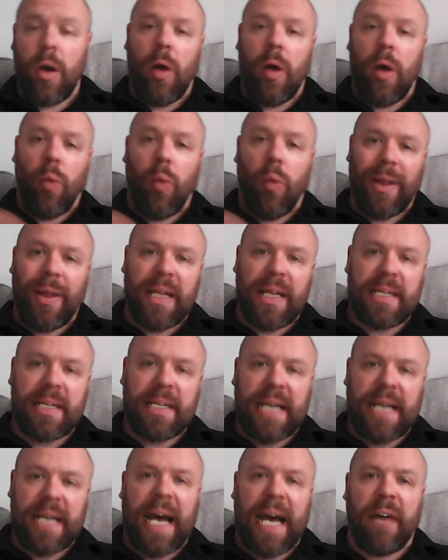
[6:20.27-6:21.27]
will
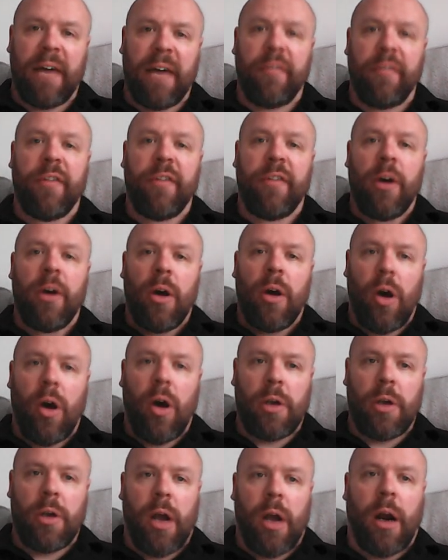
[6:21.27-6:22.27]
this have
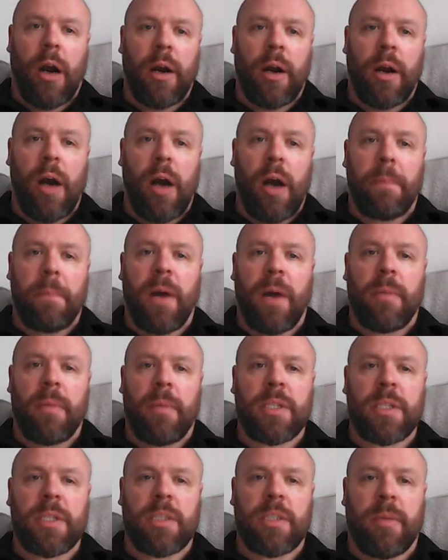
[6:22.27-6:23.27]
on our
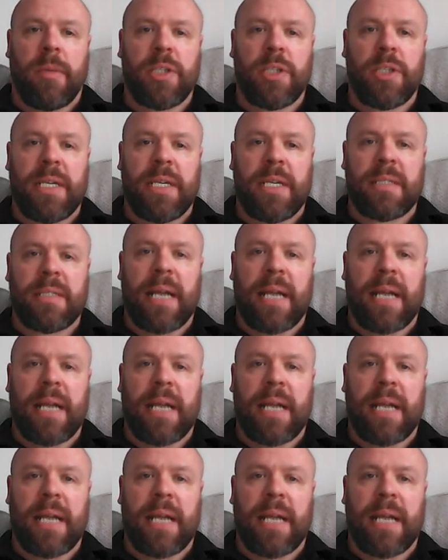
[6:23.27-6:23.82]
upcoming summer season?